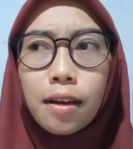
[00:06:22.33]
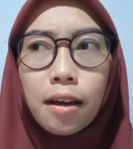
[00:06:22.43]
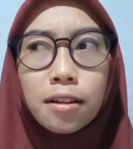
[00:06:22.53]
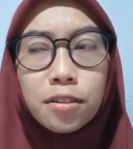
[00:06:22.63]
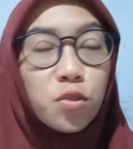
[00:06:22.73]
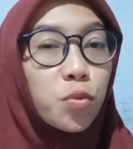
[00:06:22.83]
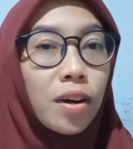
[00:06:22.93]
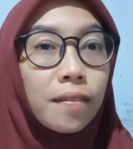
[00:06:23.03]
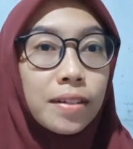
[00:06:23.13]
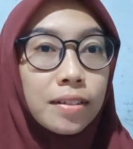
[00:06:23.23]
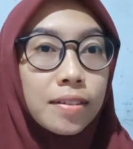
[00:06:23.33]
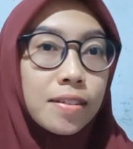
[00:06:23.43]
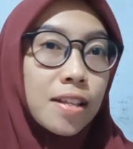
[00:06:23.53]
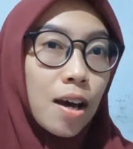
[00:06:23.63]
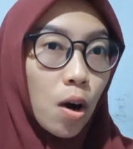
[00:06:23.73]
and where
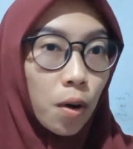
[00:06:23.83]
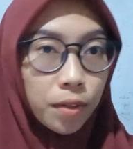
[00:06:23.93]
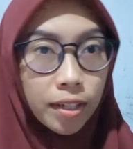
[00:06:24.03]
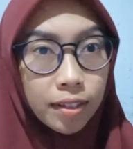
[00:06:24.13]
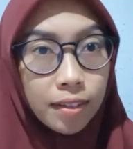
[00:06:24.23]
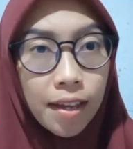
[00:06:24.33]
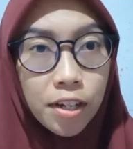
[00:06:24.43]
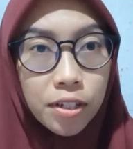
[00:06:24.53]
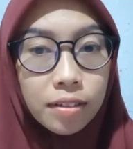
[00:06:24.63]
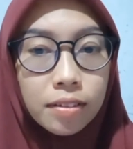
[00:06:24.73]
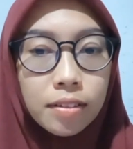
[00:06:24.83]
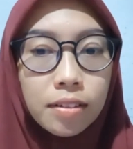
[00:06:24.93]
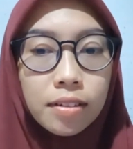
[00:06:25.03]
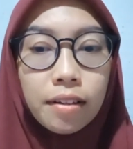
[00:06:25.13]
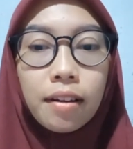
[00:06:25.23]
is the orientation,
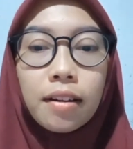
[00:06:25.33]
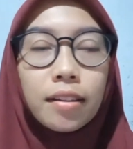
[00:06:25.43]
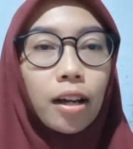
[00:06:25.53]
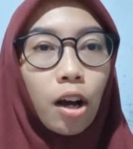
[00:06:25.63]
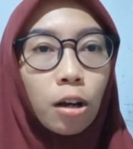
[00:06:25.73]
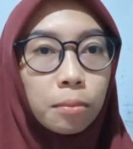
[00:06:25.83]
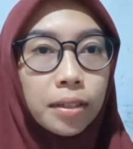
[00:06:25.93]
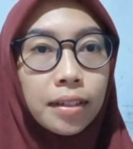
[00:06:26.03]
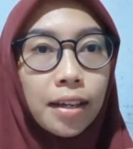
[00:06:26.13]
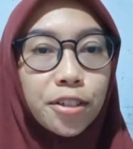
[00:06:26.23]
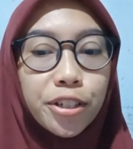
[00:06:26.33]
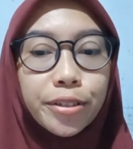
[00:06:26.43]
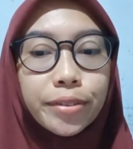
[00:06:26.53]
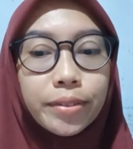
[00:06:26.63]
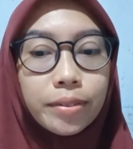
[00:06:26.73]
the complication,
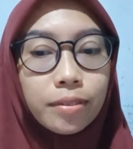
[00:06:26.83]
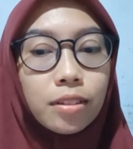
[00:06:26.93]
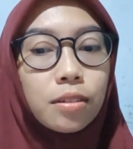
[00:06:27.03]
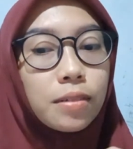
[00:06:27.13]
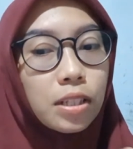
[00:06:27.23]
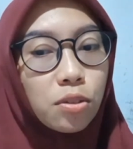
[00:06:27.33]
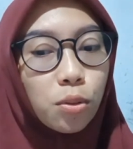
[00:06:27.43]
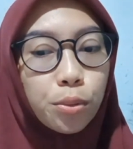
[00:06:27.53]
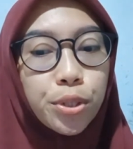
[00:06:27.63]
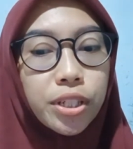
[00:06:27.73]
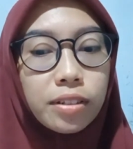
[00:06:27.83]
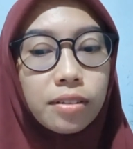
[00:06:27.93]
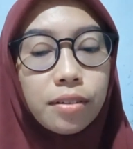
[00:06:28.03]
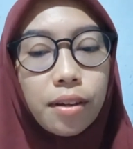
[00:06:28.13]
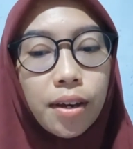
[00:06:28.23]
the resolution,
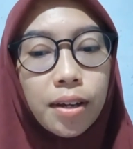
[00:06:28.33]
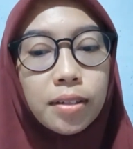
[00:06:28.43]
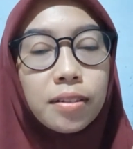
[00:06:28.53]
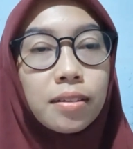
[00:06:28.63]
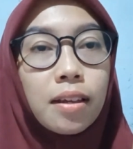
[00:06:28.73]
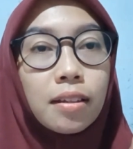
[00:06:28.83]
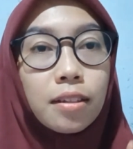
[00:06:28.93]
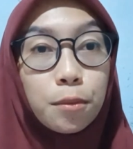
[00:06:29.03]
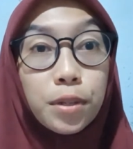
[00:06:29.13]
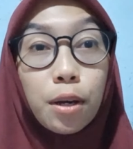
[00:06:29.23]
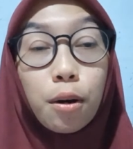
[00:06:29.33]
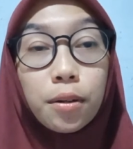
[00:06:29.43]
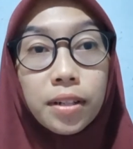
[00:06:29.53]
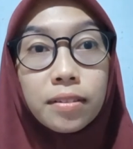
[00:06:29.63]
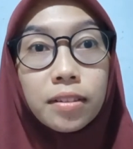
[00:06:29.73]
and the
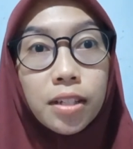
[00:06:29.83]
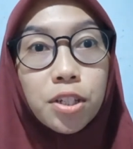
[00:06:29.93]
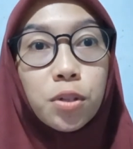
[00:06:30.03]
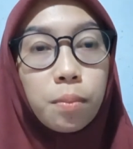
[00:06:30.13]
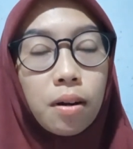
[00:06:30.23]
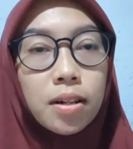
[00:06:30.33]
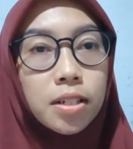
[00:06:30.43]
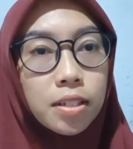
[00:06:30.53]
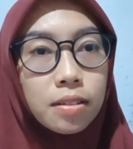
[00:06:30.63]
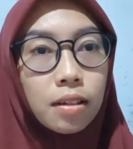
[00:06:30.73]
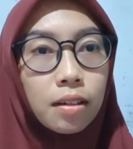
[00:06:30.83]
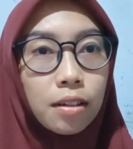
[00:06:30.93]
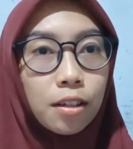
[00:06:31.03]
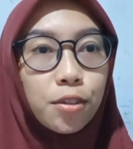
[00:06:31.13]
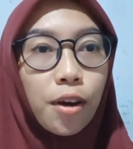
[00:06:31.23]
reorientation parts.
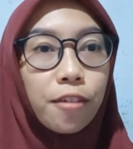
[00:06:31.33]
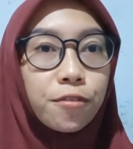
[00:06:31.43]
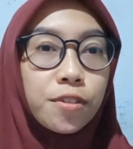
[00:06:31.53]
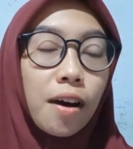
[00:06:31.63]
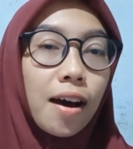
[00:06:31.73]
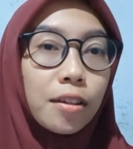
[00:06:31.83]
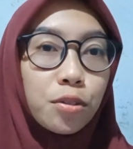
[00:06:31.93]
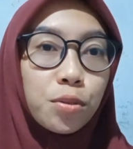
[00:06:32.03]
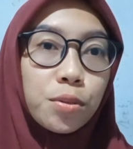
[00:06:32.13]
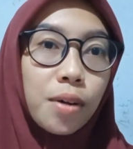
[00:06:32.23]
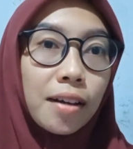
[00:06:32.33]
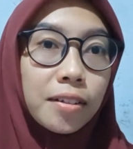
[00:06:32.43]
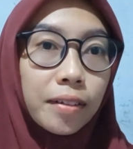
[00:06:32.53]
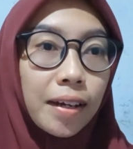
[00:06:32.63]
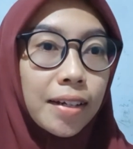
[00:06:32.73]
You have to
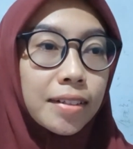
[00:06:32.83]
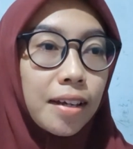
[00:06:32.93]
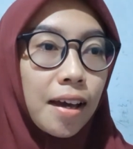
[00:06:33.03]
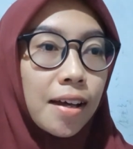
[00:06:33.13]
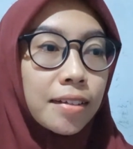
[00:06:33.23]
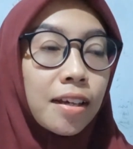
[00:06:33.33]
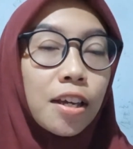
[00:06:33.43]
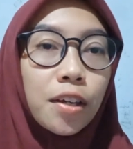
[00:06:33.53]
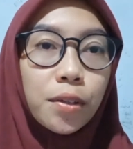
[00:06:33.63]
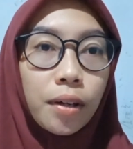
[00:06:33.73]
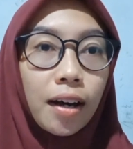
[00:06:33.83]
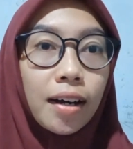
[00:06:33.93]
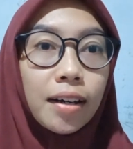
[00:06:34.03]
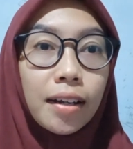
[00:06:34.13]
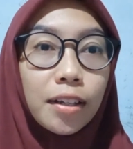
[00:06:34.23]
underline, and you
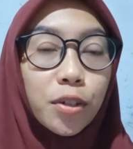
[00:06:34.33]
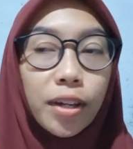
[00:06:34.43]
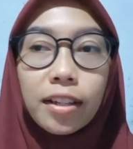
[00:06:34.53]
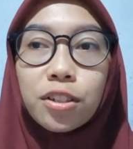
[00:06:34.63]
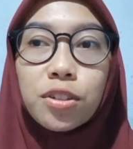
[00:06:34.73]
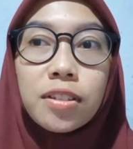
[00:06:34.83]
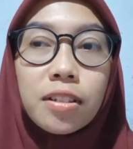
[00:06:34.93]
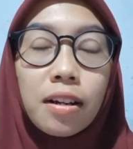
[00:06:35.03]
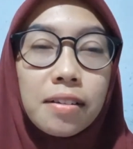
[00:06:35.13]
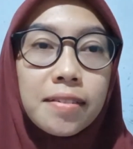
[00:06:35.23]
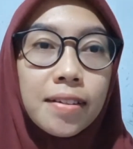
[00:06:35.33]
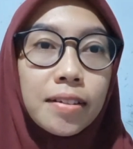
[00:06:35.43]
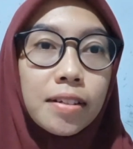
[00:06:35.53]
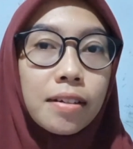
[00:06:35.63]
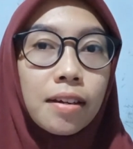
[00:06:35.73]
can discuss it